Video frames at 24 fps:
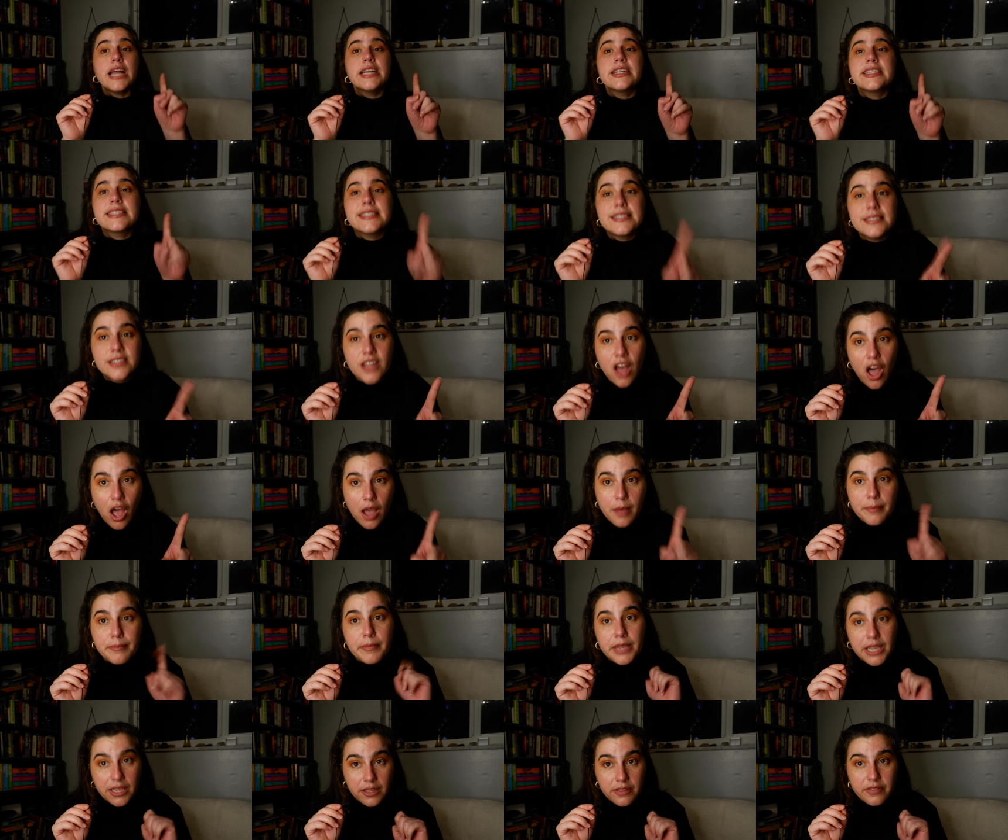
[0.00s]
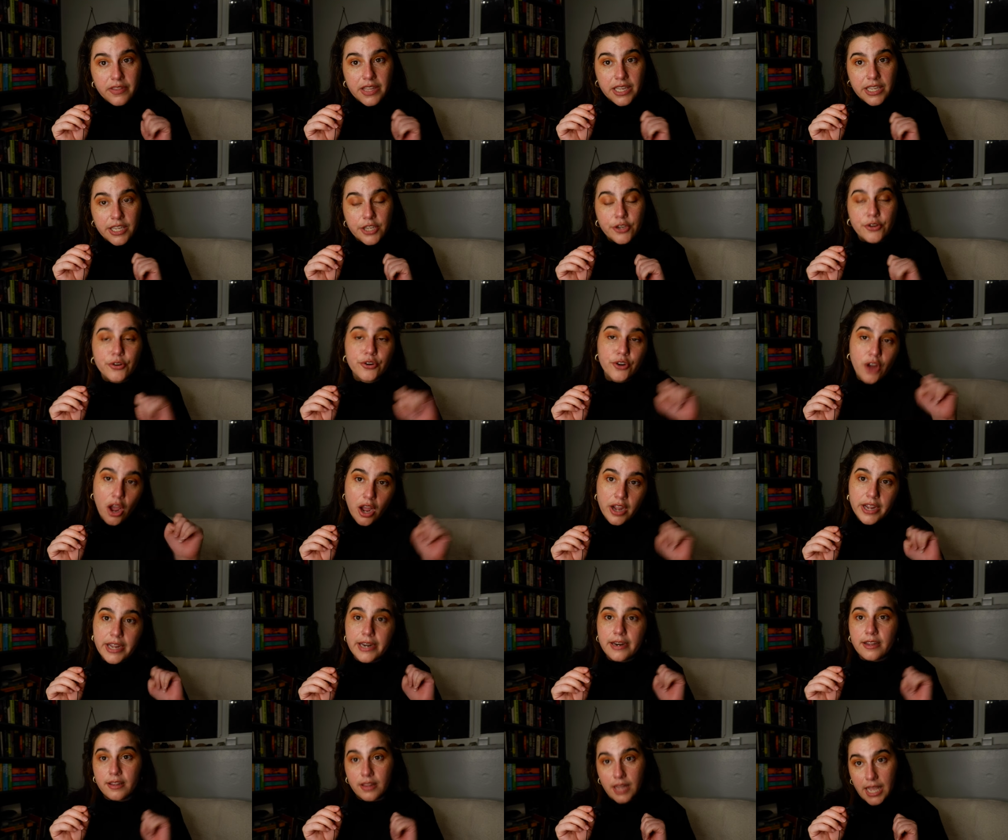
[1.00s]
does not mean that you're
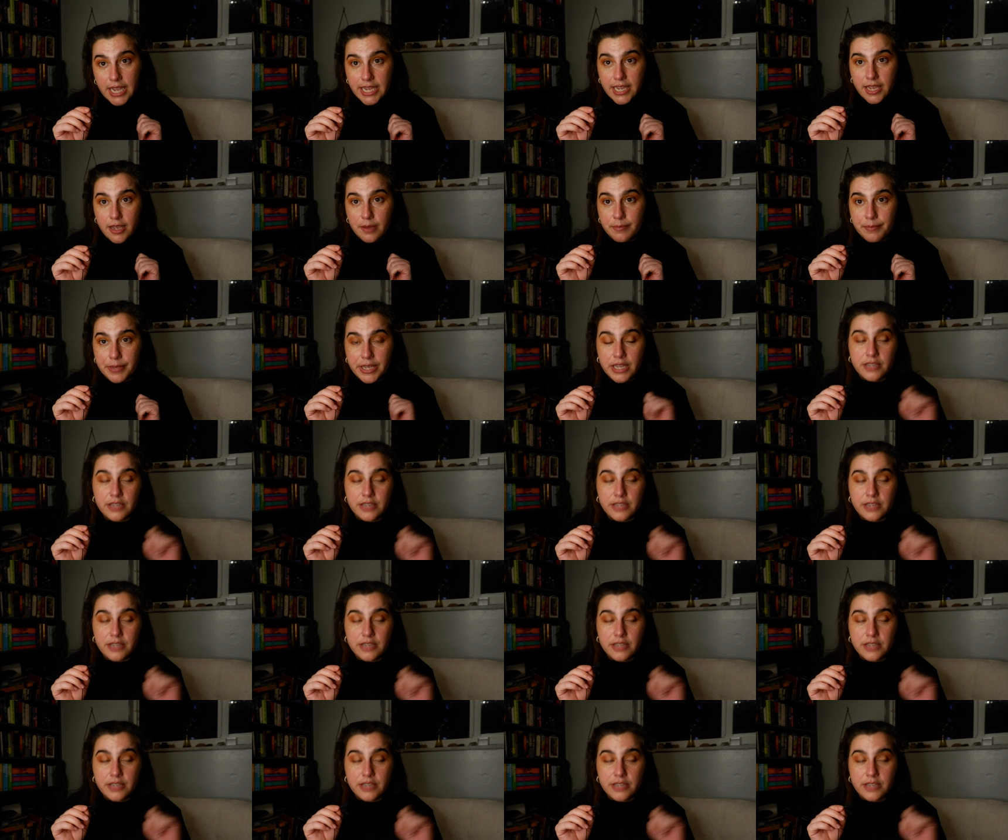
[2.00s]
not going to like it,